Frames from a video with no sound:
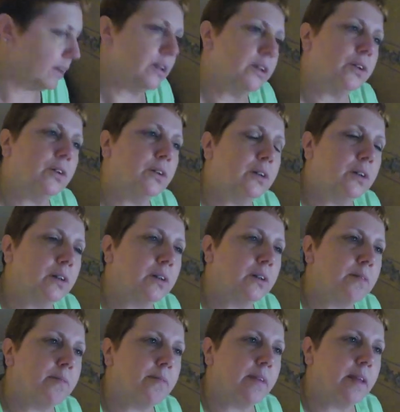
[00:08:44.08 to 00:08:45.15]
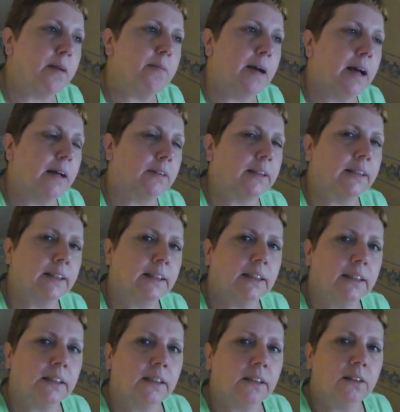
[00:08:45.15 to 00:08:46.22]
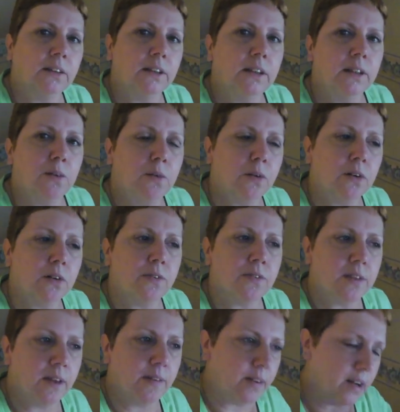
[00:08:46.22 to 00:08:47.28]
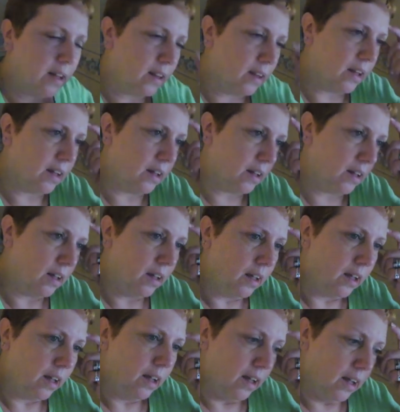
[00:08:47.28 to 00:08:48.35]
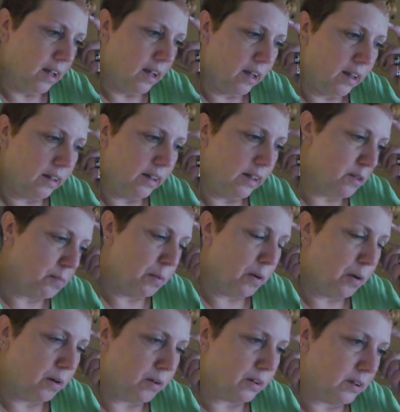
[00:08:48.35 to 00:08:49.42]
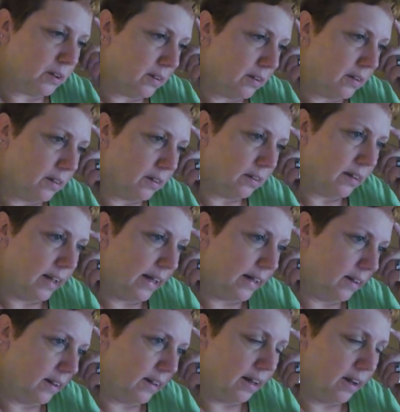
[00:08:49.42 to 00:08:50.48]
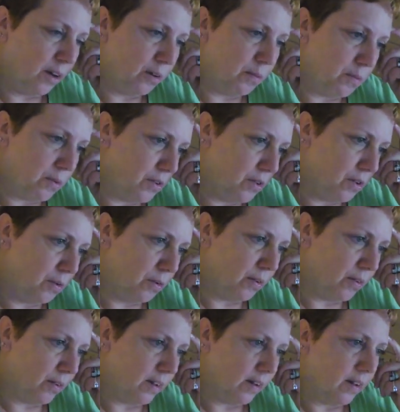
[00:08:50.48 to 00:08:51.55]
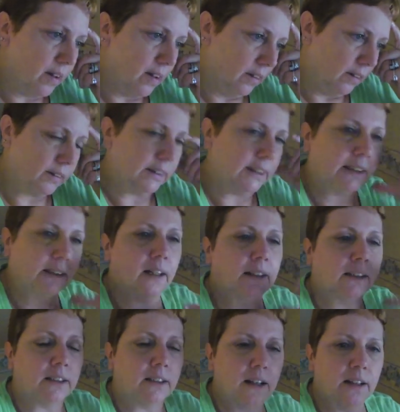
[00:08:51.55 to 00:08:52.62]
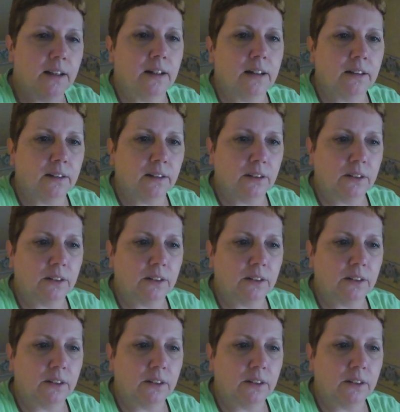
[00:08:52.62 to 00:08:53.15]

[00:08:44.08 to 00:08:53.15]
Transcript: the door about 6:30, 7:15, I think. And he's brought editing home to do, because he starts another